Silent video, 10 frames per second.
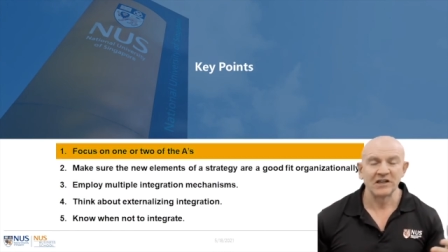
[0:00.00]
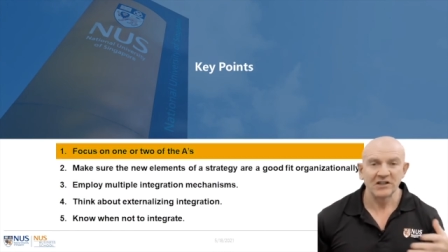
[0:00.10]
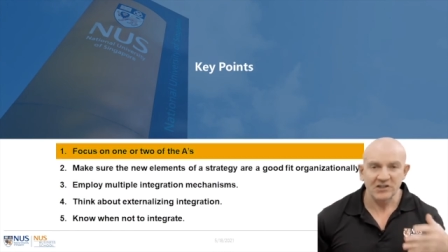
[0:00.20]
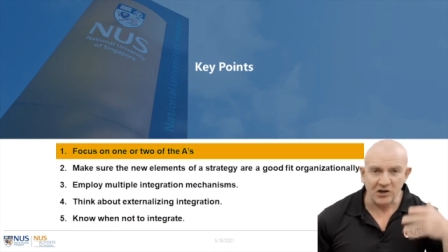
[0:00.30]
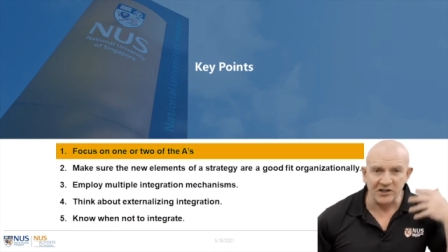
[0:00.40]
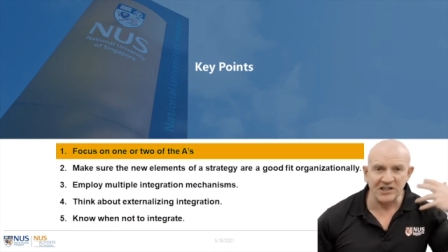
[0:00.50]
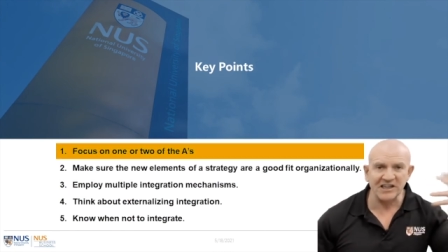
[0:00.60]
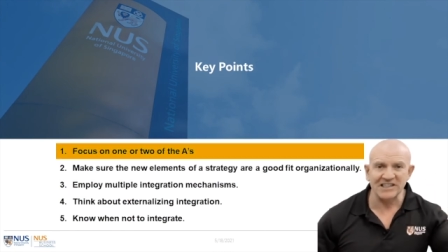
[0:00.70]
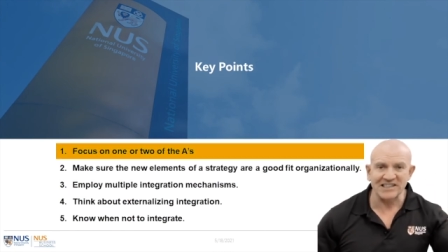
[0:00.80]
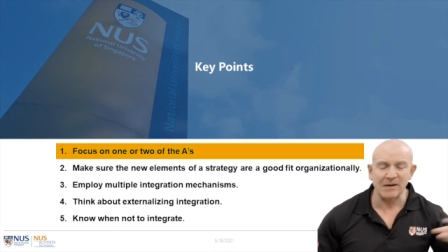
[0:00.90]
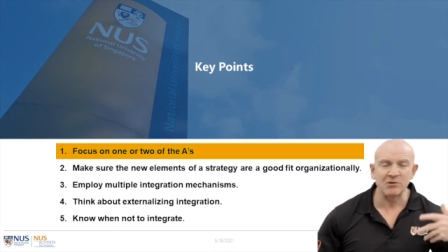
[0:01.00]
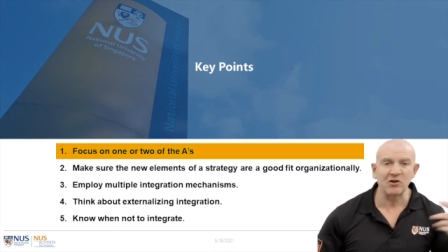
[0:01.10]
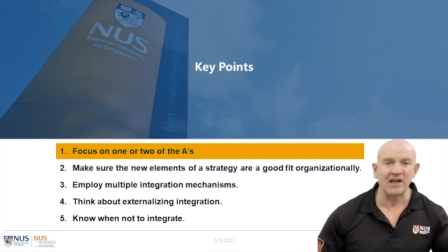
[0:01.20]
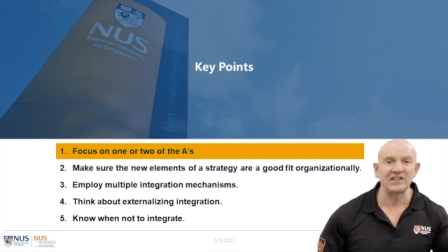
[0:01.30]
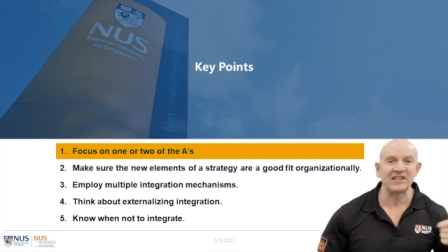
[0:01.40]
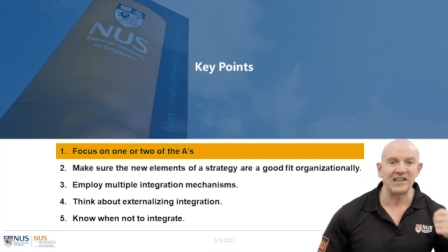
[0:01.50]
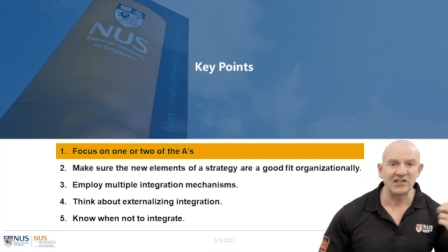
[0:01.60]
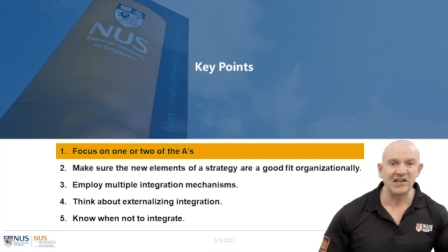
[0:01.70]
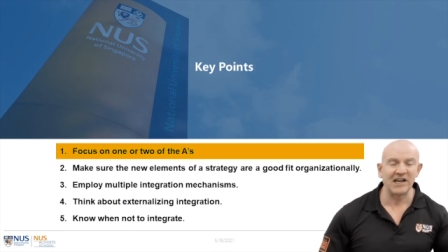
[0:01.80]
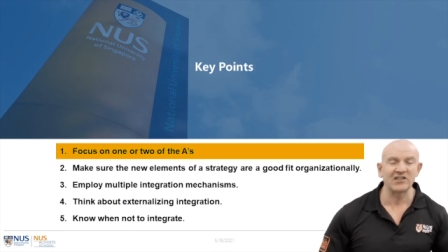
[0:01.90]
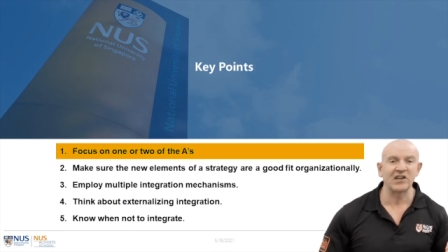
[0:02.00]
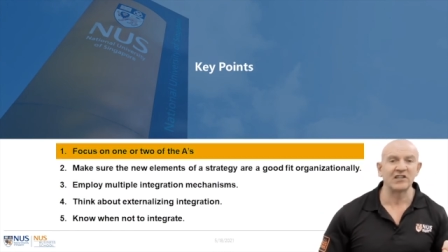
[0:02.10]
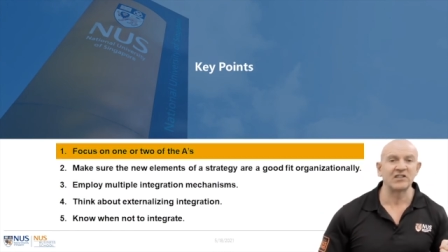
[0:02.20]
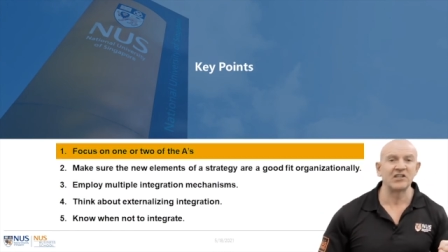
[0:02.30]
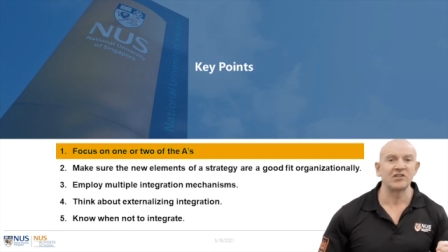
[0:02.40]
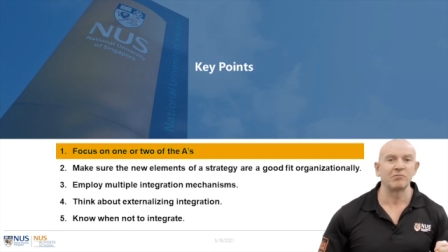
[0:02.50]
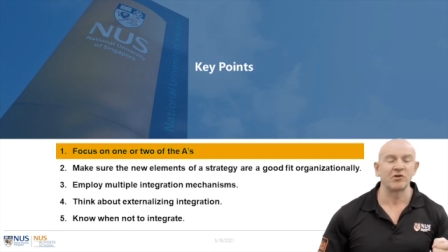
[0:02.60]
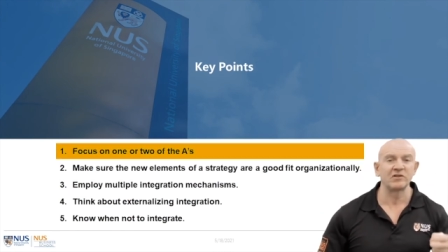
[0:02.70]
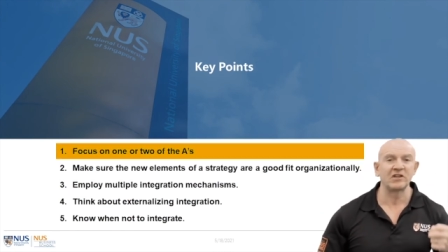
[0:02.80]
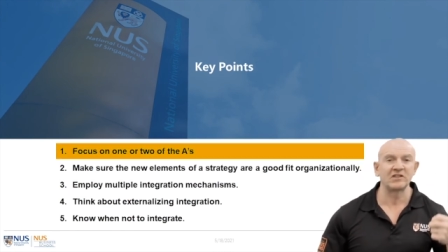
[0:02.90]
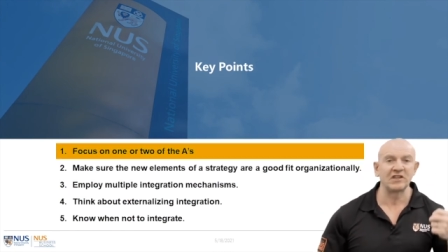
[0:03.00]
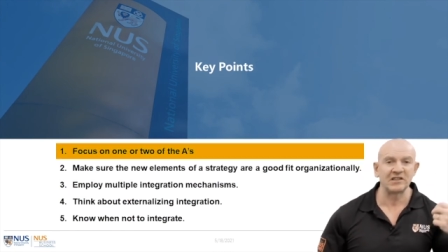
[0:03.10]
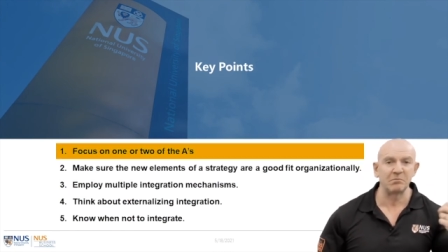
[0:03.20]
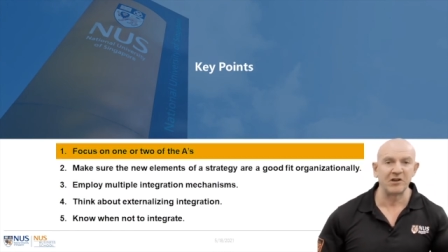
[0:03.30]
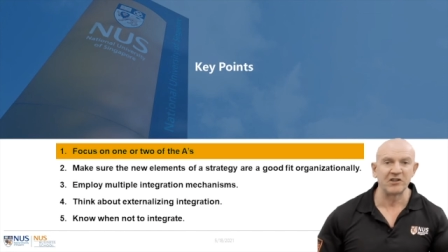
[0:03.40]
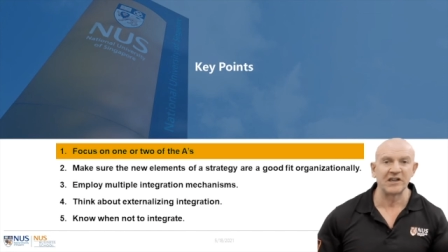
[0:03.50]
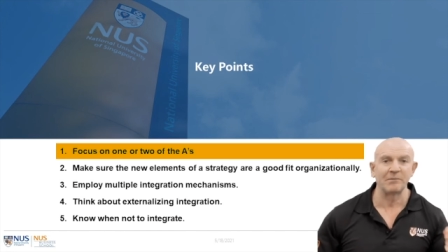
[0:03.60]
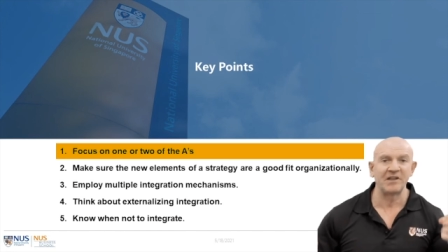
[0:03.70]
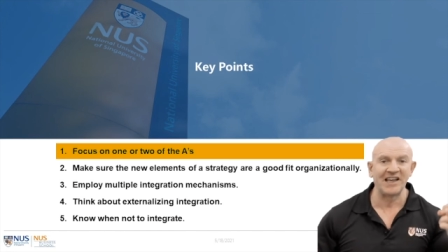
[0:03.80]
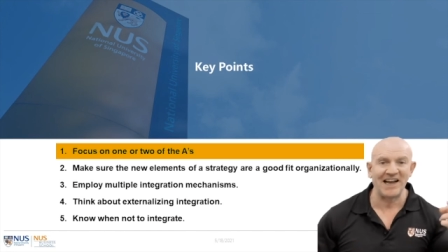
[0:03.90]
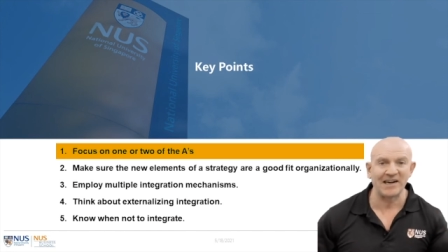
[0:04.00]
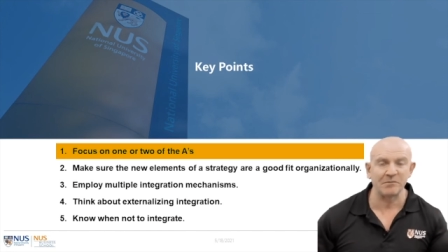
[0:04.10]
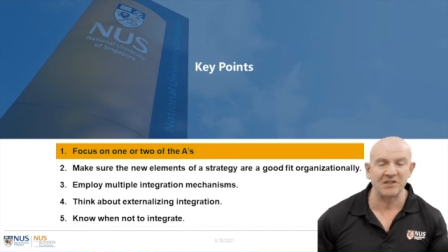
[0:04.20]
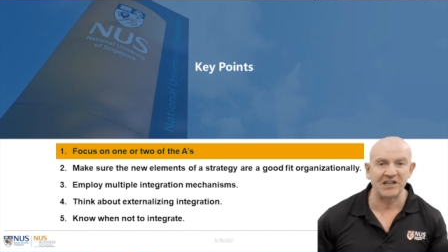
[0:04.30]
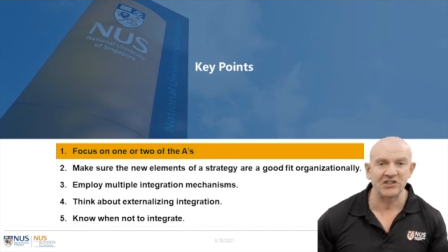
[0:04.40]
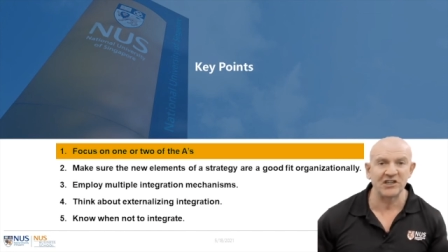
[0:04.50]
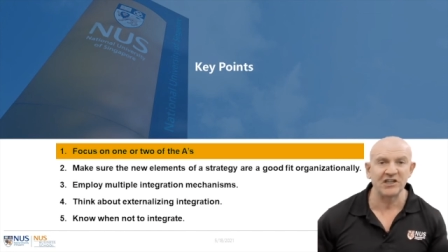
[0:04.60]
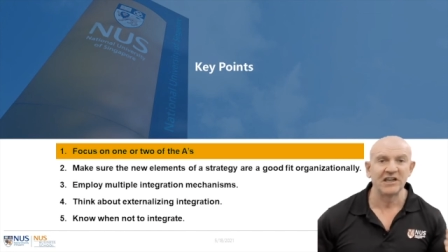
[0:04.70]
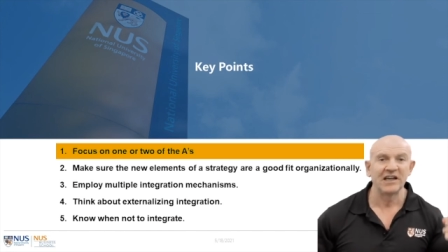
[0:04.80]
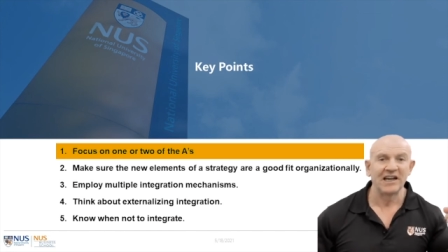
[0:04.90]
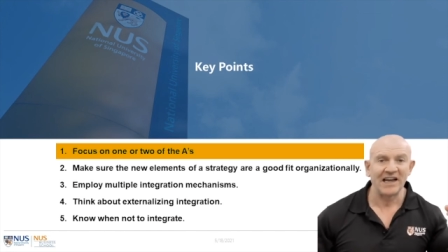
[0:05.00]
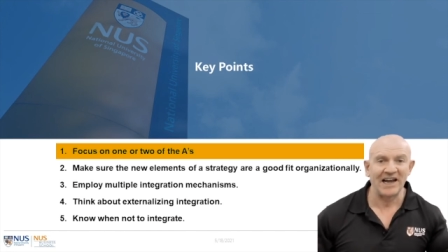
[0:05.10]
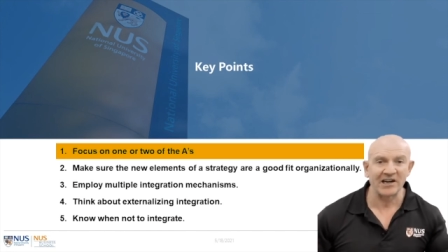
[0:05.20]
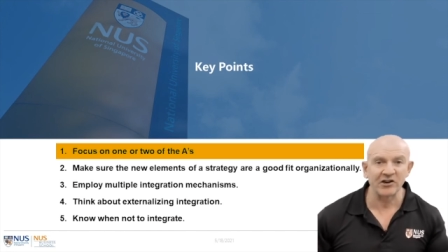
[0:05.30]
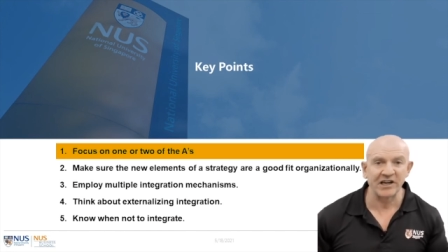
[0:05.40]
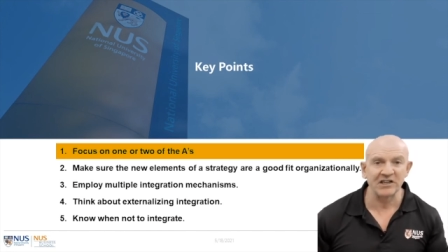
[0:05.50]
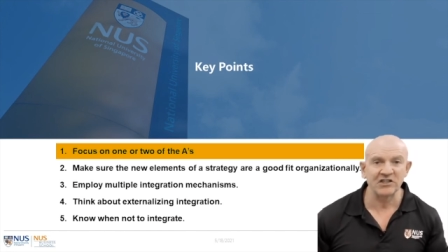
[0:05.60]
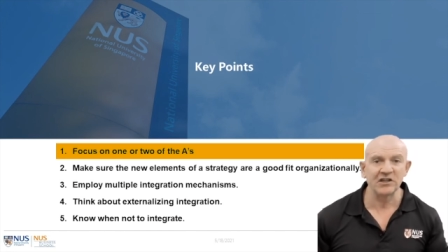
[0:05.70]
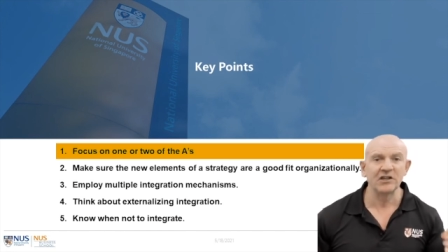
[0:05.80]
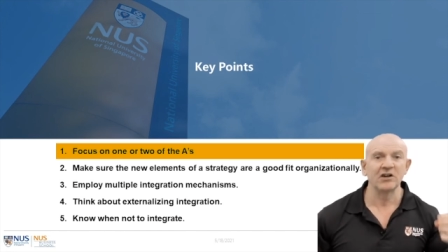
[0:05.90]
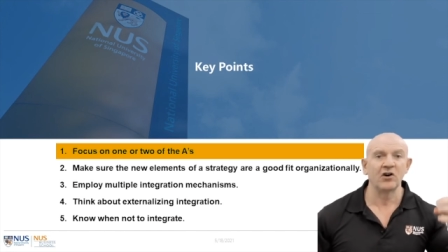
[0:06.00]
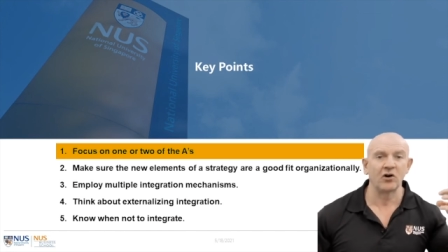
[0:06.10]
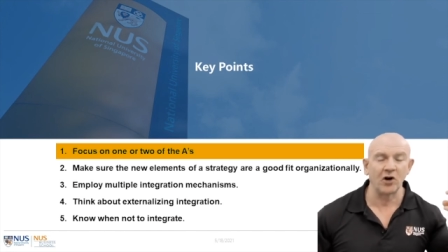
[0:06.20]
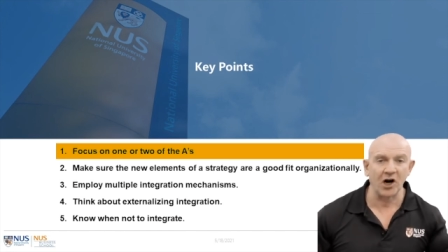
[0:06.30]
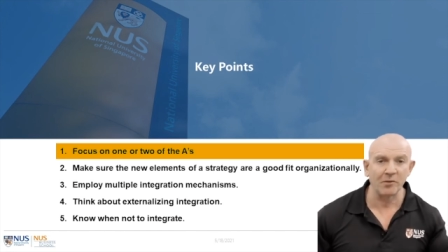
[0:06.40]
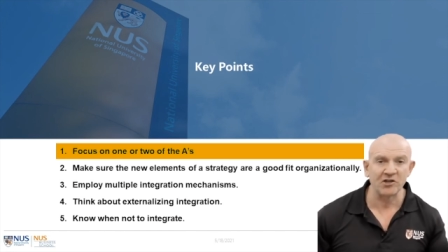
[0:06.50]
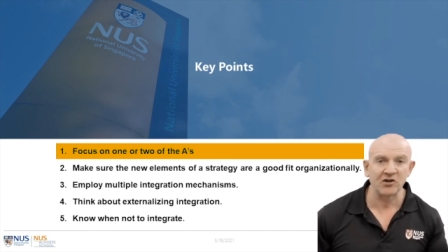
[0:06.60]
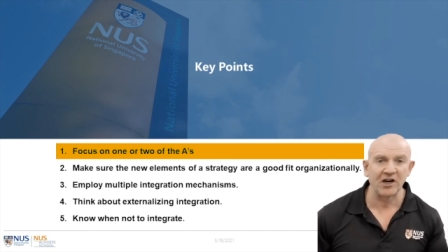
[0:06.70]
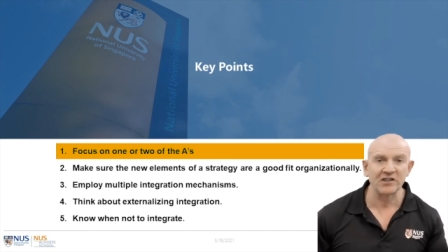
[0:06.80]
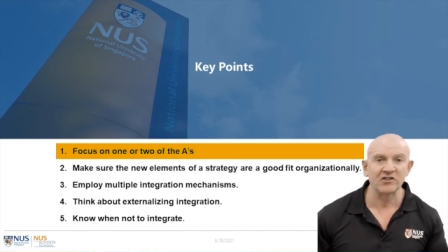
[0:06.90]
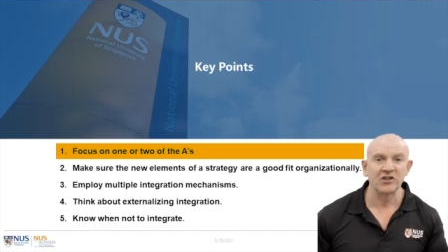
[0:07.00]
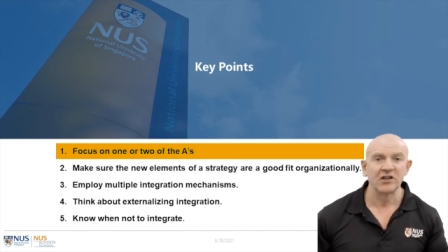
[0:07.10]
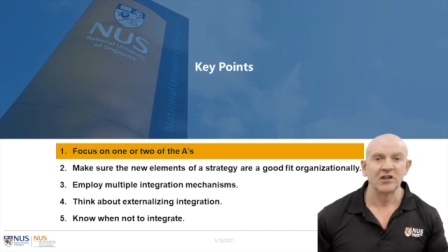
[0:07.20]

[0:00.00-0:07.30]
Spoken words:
Start to conceptualize the internationalization process as building up the adaptation, aggregation, or arbitrage